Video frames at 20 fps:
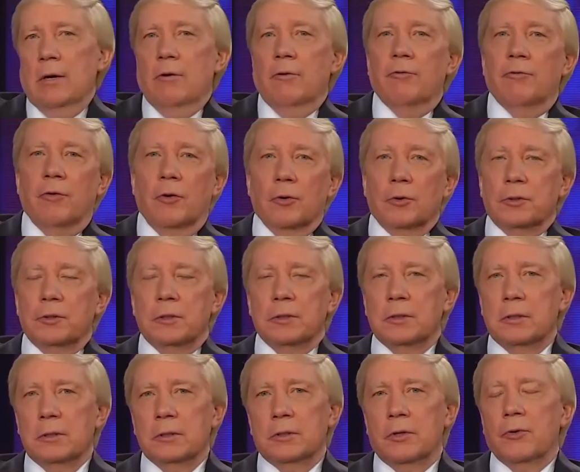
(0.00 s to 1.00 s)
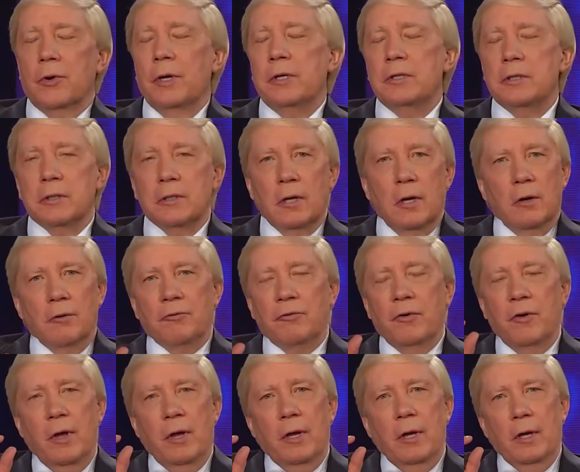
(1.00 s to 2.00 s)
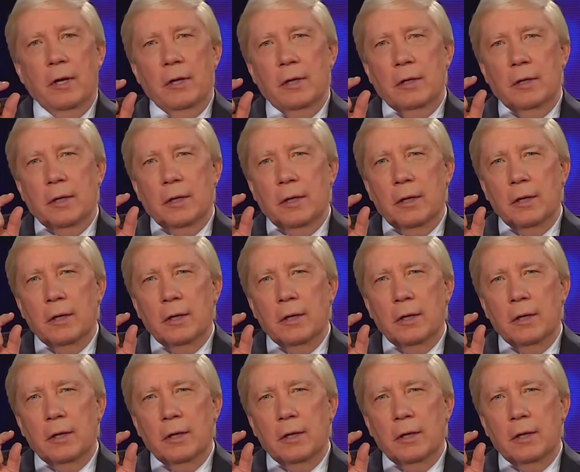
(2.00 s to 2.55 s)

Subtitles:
Folks, this is great stuff. And